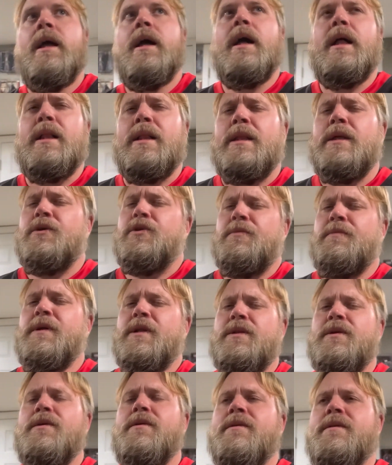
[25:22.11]
a little bit
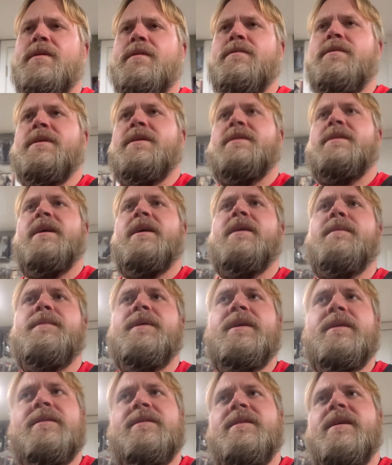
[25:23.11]
lower than it was now,
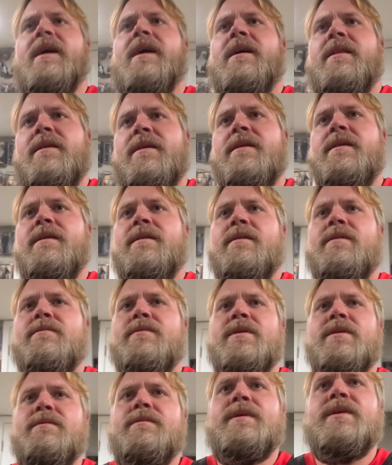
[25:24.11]
because now that
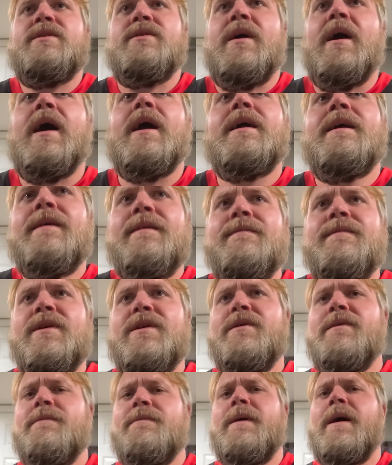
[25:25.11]
we're talking
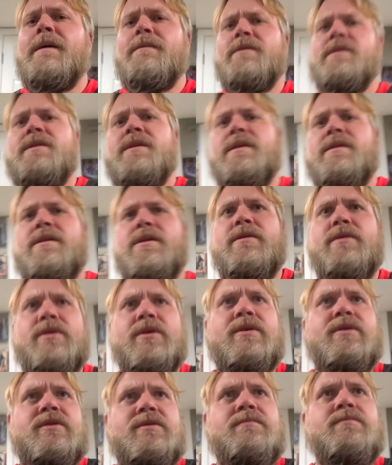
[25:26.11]
$500 or
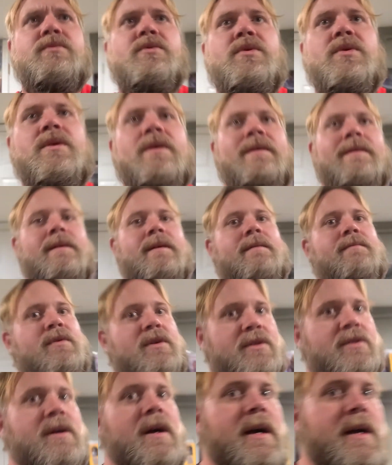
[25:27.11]
$600 more, and we're
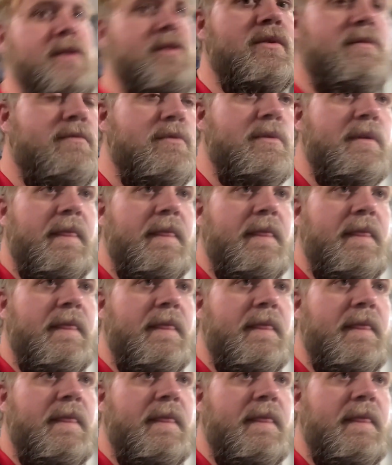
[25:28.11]
talking over